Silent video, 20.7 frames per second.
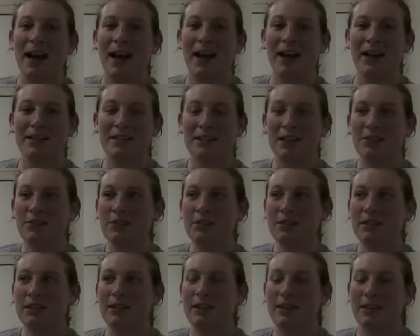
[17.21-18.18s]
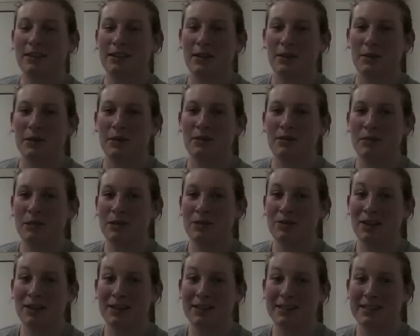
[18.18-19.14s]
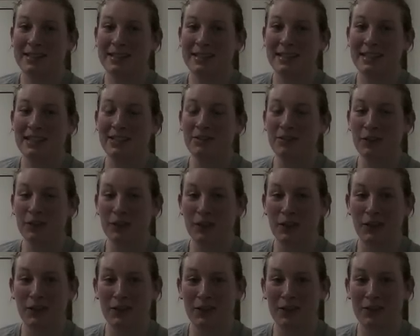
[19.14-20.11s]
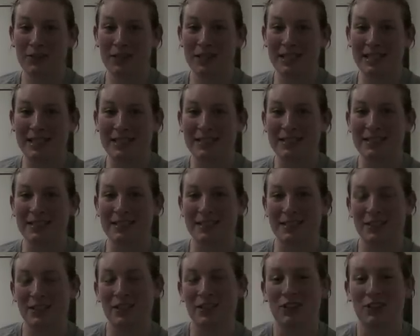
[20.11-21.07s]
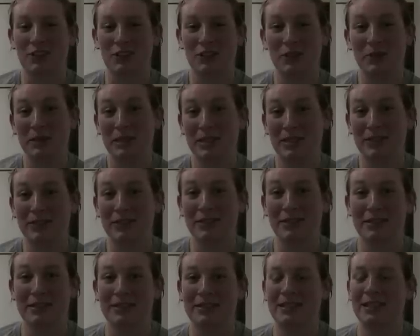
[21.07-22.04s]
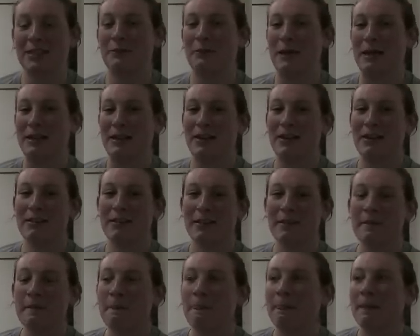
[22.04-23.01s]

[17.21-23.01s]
I definitely thought that we would be trying to conceive for longer than we did since it took 2 years to conceive my daughter.